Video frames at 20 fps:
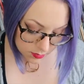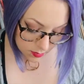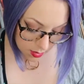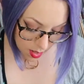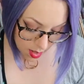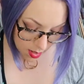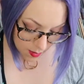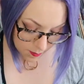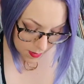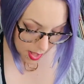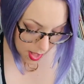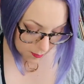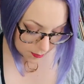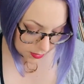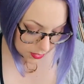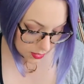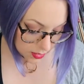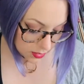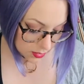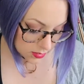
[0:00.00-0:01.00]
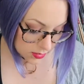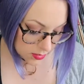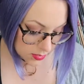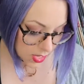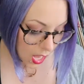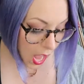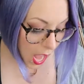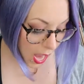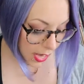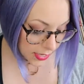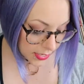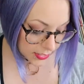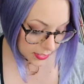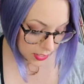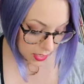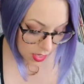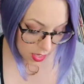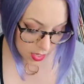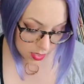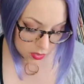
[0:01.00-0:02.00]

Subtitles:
poppy side.